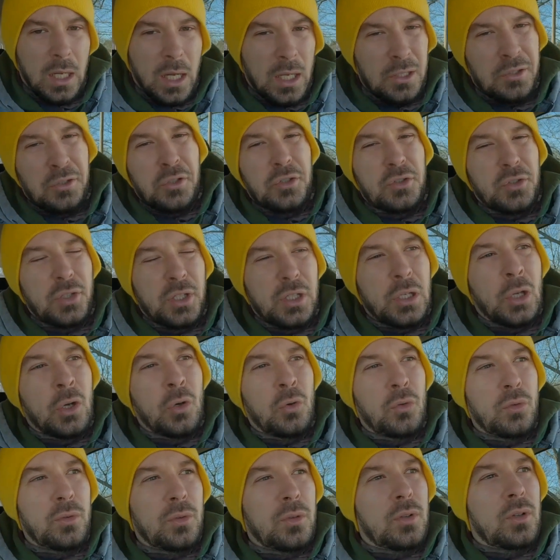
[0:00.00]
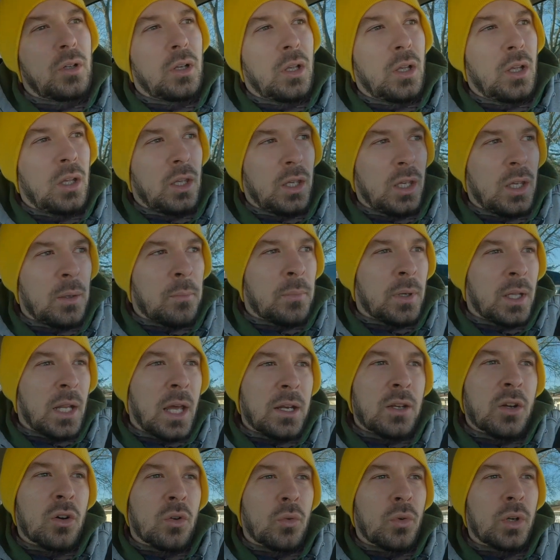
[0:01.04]
I usually don't, but
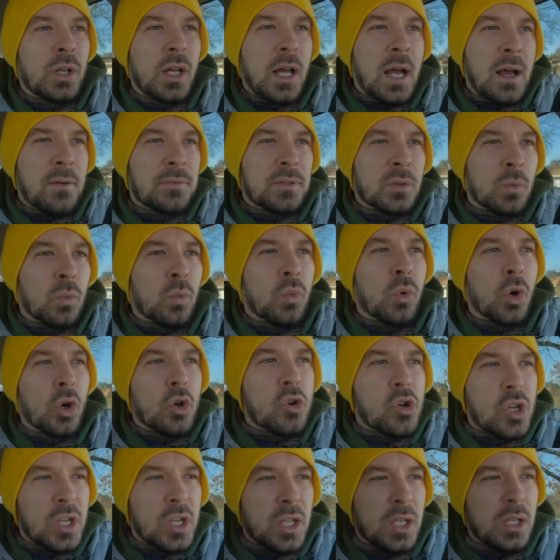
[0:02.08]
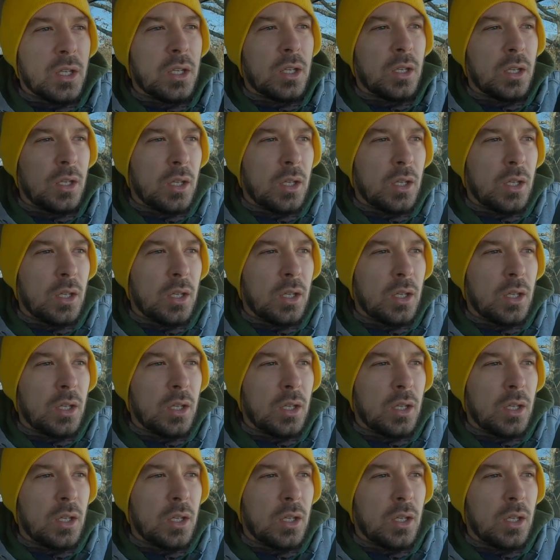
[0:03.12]
I don't want to have to worry